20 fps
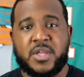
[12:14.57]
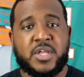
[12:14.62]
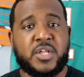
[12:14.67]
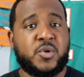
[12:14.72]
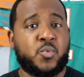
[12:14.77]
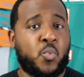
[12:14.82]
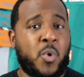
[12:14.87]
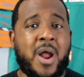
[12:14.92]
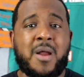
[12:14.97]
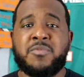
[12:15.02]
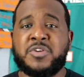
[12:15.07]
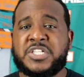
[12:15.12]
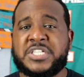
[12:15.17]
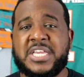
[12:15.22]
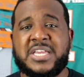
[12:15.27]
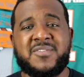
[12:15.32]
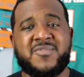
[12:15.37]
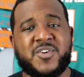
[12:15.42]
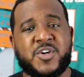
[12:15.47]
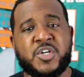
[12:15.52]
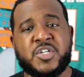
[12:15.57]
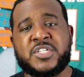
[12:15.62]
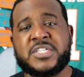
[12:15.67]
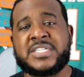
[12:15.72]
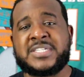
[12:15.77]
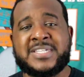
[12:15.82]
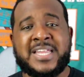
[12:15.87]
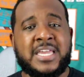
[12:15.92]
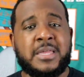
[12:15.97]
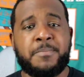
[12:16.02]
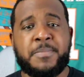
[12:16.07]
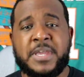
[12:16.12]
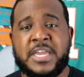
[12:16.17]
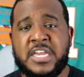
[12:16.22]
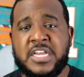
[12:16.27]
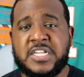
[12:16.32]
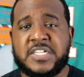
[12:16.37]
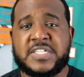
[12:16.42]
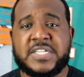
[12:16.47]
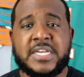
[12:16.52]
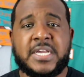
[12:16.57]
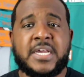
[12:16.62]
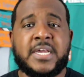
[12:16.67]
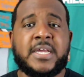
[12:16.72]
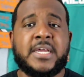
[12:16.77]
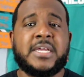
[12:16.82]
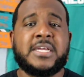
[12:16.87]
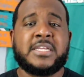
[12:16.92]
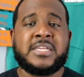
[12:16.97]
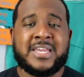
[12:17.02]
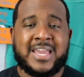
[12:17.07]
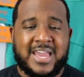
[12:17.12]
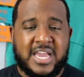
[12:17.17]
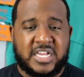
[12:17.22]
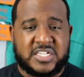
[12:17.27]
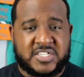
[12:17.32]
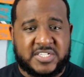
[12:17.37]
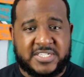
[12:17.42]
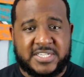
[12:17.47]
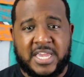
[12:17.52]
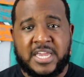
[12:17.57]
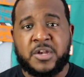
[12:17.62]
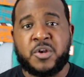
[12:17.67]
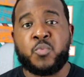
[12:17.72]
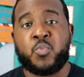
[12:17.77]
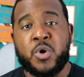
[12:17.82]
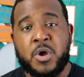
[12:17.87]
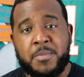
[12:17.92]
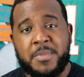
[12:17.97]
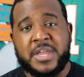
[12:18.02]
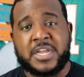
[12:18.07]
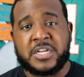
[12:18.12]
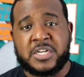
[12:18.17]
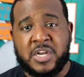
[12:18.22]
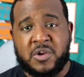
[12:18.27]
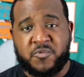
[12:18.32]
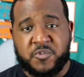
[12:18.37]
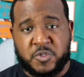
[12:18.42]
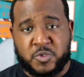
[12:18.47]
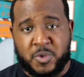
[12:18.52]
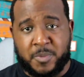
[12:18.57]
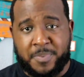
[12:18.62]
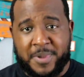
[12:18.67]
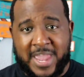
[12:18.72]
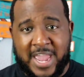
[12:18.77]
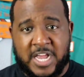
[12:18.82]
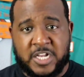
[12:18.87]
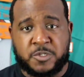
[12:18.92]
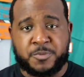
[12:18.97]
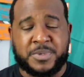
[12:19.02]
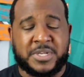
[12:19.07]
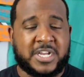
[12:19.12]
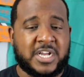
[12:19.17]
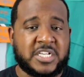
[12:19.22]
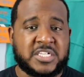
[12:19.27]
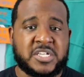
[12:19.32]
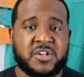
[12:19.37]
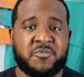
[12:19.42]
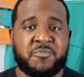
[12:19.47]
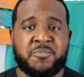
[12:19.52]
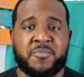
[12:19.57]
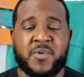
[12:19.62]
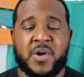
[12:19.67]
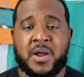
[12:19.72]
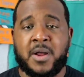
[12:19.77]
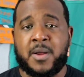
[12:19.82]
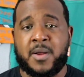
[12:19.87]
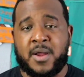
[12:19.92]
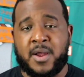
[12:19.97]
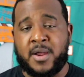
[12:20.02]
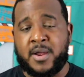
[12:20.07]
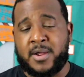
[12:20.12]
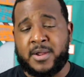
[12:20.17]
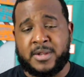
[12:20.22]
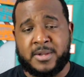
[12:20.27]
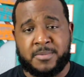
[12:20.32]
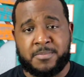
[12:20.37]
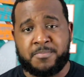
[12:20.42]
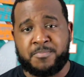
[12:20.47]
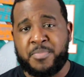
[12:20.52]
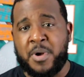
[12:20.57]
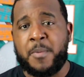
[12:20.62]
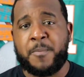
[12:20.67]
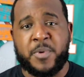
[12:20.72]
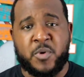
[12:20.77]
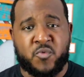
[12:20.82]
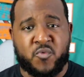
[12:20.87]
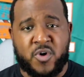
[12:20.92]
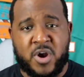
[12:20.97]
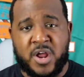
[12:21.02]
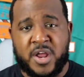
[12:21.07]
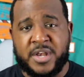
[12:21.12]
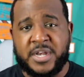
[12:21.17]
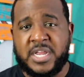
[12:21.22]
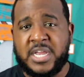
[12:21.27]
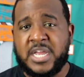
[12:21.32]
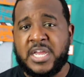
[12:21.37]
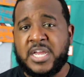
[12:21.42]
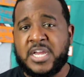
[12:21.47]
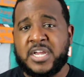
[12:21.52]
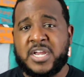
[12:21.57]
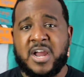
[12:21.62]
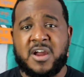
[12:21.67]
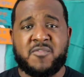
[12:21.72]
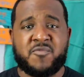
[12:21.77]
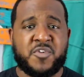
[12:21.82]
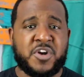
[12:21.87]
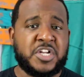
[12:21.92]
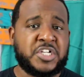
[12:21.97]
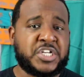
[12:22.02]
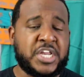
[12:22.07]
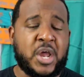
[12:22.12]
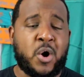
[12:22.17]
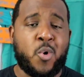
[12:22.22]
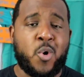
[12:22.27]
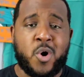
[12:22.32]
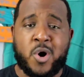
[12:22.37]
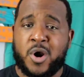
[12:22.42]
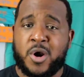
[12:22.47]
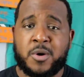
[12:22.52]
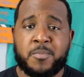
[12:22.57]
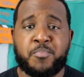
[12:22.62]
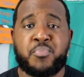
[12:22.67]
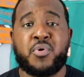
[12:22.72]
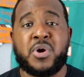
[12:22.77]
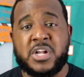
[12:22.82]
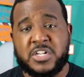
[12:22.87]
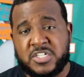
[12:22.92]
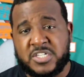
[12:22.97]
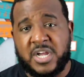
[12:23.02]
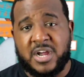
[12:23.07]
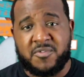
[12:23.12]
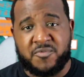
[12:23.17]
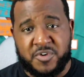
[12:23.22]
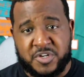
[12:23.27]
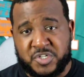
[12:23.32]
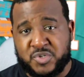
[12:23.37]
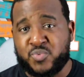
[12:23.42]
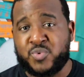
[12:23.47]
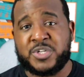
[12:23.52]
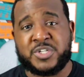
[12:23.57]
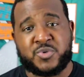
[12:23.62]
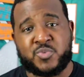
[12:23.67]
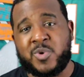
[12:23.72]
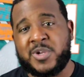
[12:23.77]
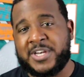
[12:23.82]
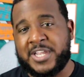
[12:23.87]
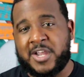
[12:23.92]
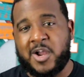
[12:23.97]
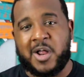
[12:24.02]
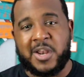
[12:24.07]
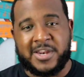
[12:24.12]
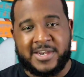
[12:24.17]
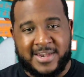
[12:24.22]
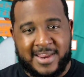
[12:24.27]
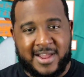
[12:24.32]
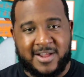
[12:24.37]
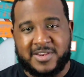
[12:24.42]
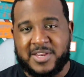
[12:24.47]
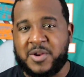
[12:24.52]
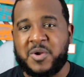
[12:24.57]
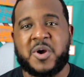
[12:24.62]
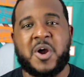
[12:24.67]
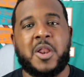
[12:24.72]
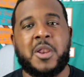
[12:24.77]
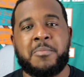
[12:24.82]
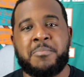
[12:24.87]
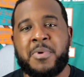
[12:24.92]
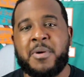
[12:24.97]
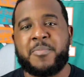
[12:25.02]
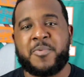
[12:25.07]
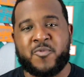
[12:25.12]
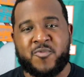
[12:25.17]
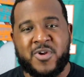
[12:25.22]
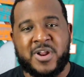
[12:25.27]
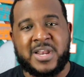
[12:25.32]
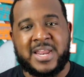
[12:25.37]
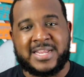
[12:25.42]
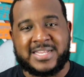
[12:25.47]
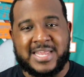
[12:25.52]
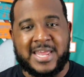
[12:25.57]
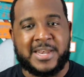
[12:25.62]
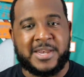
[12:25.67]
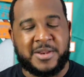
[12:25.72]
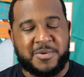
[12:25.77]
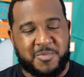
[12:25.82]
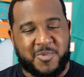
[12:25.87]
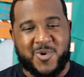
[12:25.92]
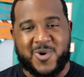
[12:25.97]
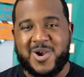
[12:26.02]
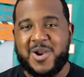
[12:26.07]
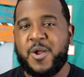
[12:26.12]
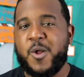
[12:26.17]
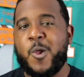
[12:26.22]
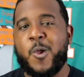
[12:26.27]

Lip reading: Wide receivers, DBs, yes, it will make a difference with pads because of bump and run coverage or press coverage, which is what they call it now. They don't call it bump and run like that anymore.